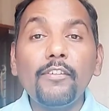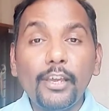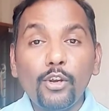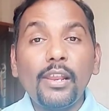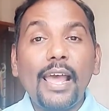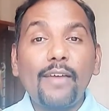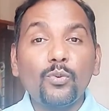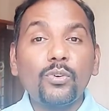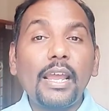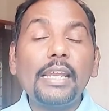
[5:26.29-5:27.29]
where you'll have
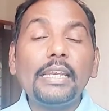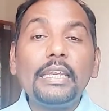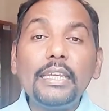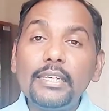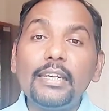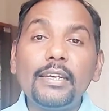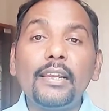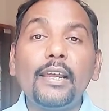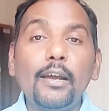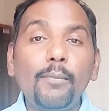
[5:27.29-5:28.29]
to write in
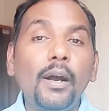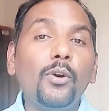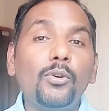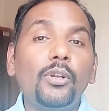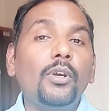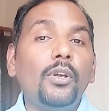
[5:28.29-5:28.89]
detail about